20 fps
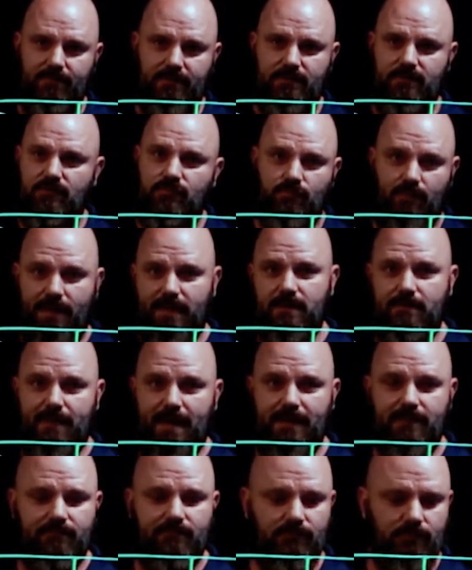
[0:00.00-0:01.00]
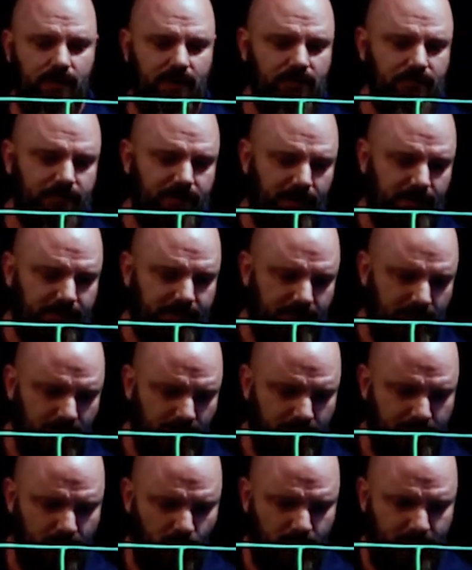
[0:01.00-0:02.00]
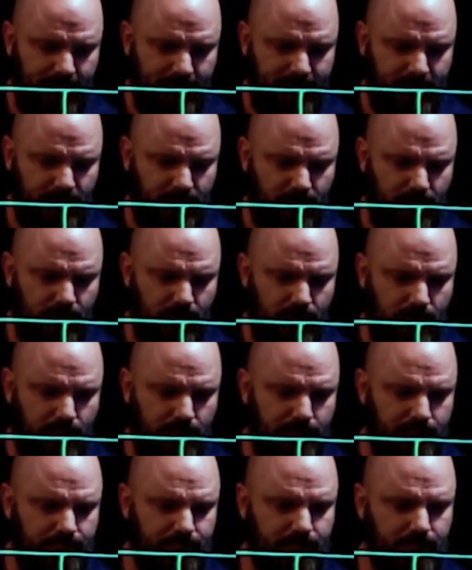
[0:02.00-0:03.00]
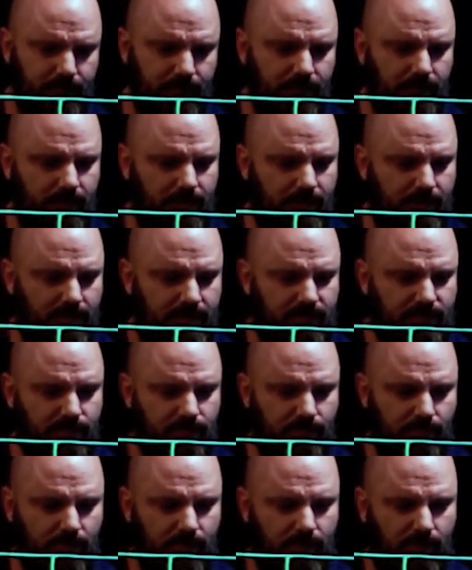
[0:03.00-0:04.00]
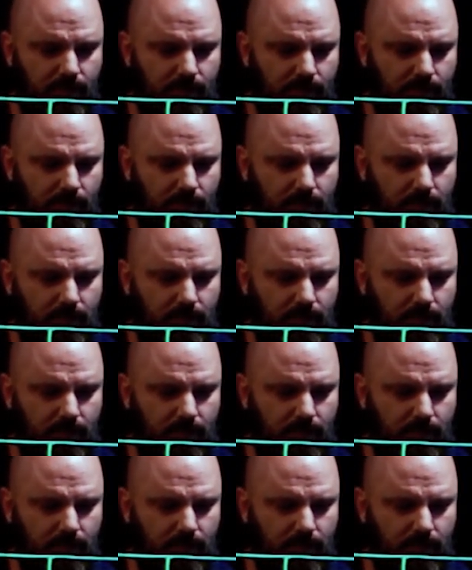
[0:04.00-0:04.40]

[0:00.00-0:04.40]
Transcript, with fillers: like this random Active Directory out there, but what I can do is throw